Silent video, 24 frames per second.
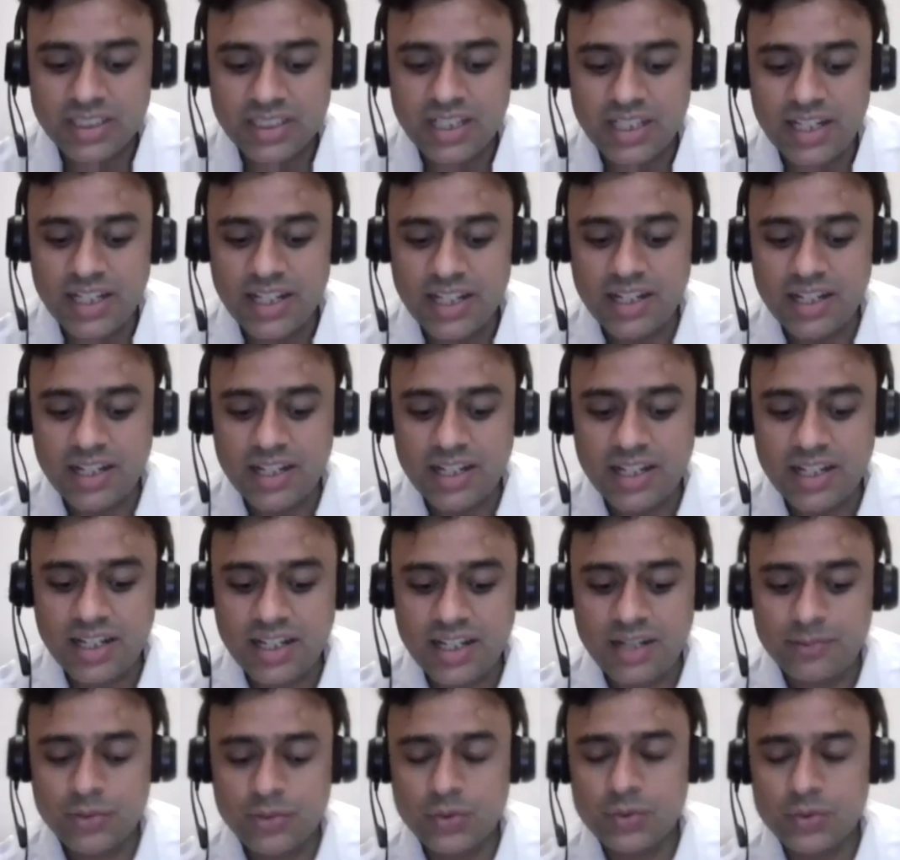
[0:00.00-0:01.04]
I
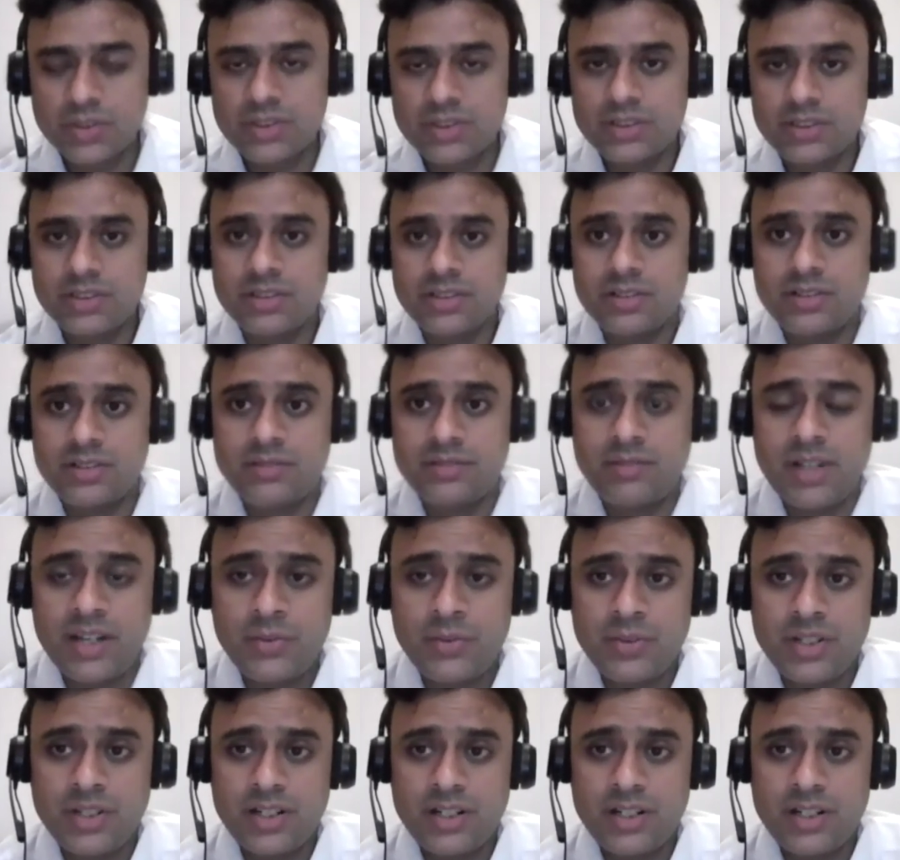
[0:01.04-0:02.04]
come to I would,